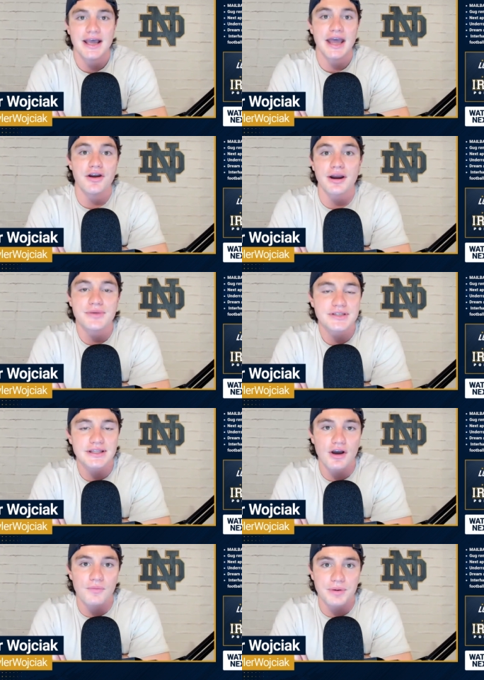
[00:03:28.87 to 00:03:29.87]
and Notre Dame is
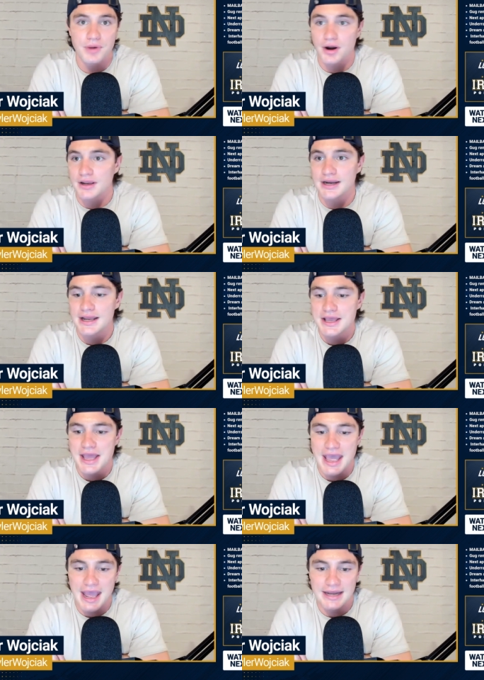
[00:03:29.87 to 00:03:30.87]
in the open market.
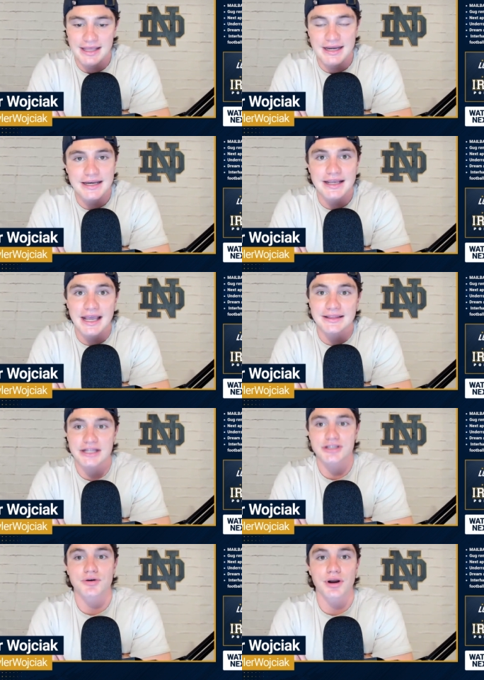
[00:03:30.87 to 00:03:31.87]
And they need to get
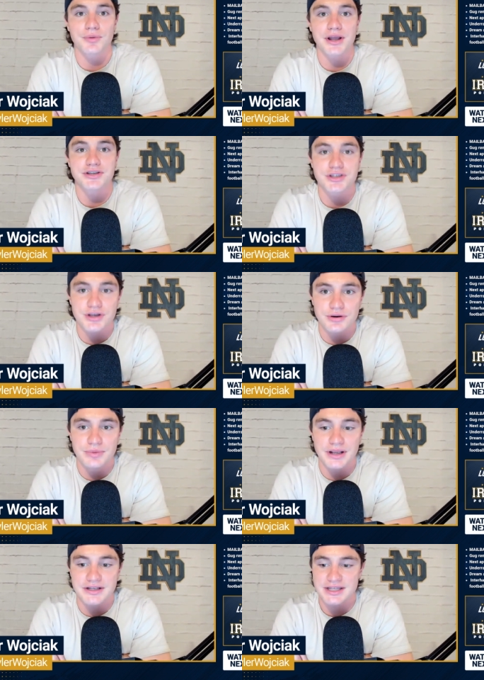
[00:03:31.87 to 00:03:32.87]
that squared away
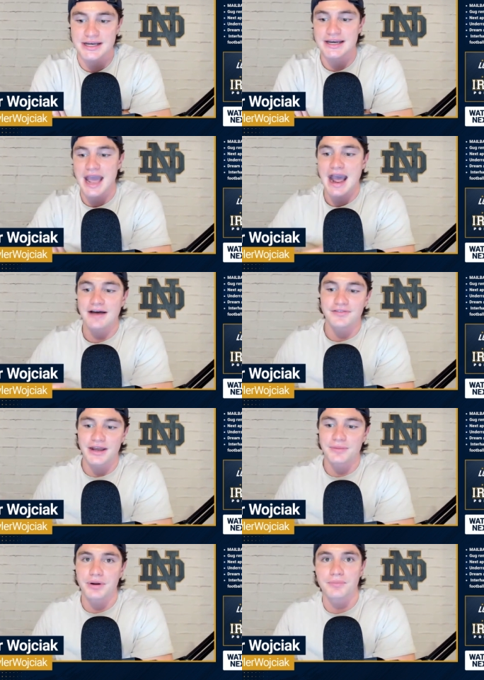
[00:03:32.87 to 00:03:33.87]
soon because they need to have
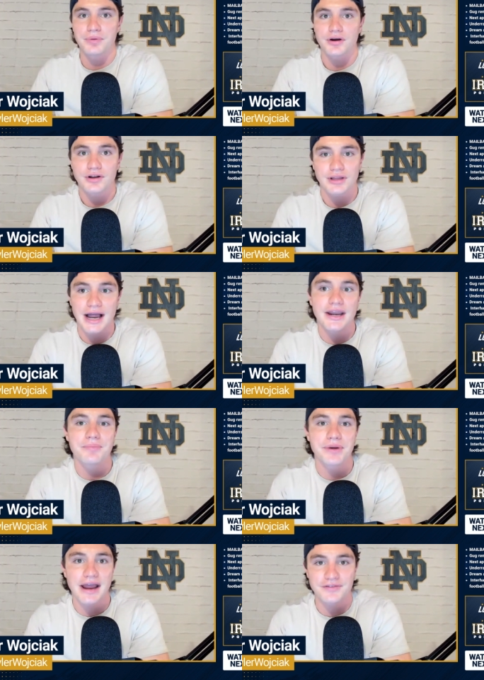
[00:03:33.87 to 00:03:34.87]
that apparel partner lined
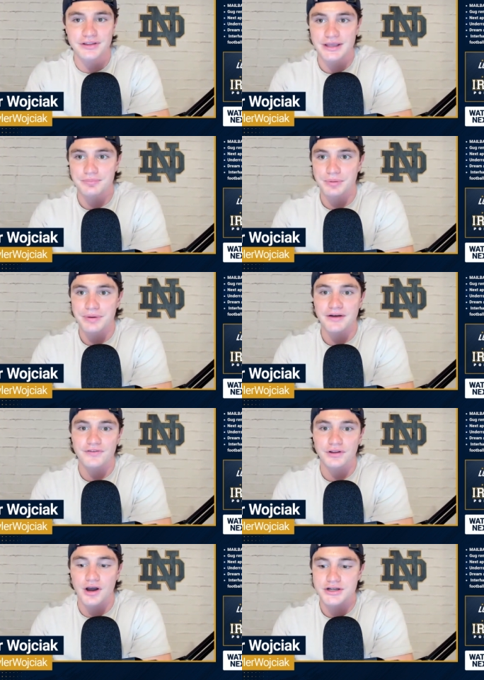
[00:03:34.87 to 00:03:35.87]
up and everything prepared
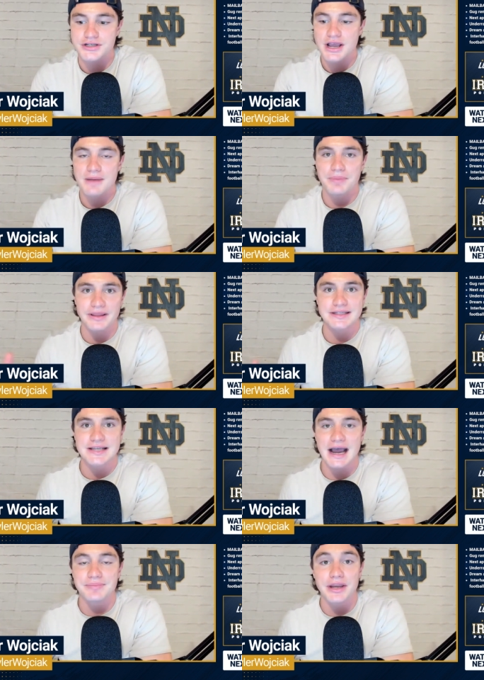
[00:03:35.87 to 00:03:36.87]
for launch by the
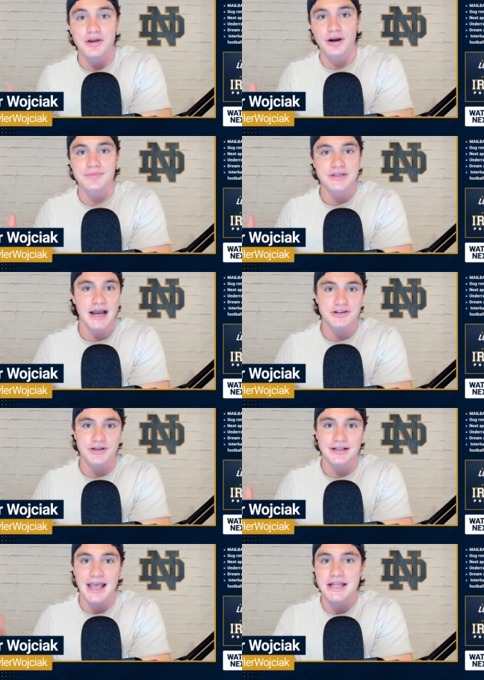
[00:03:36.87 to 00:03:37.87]
time that Notre Dame's
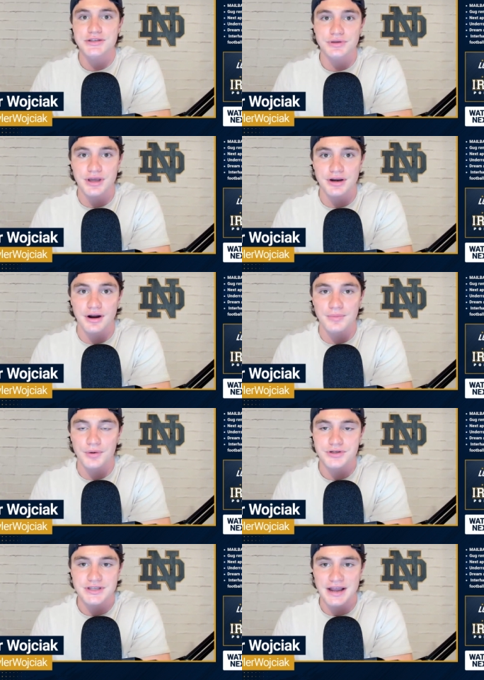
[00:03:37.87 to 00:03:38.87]
contract ends with Under
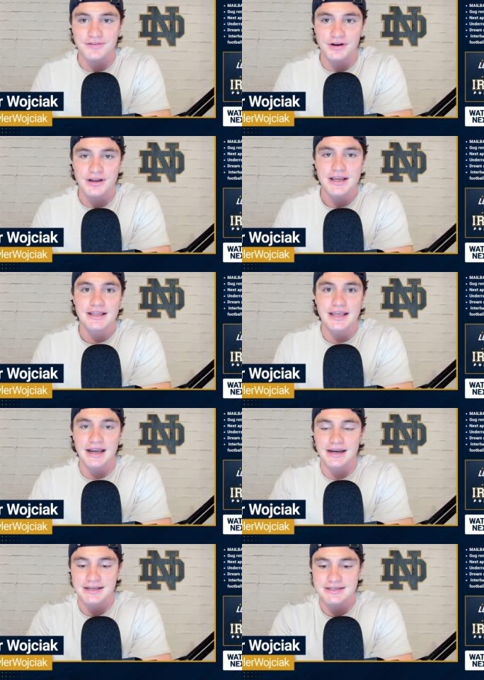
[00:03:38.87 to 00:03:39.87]
Armour, which is after the
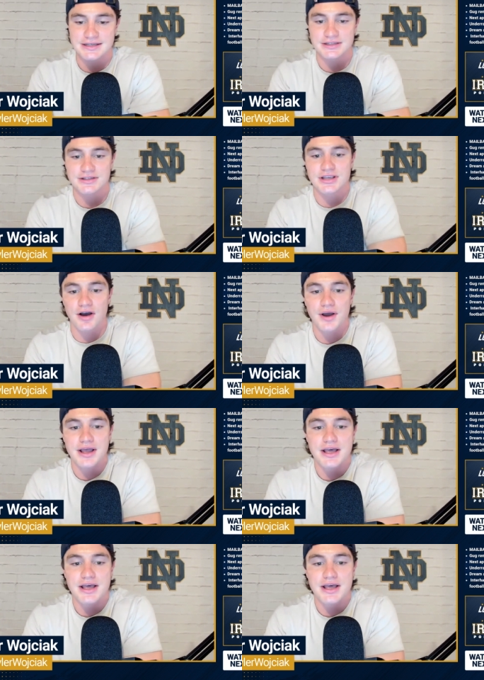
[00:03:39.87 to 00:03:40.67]
end of next season. So